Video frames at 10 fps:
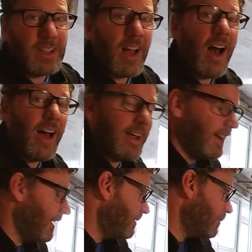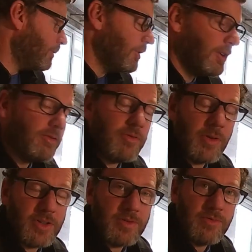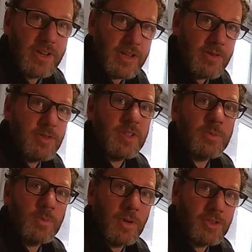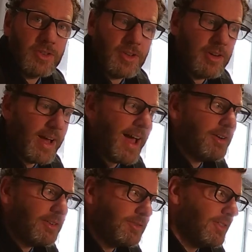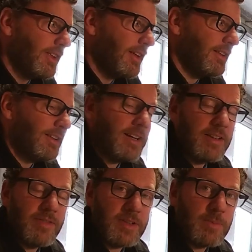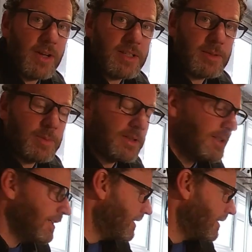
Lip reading: kind of what I'm looking for, to reuse as much out of the Leaf as possible.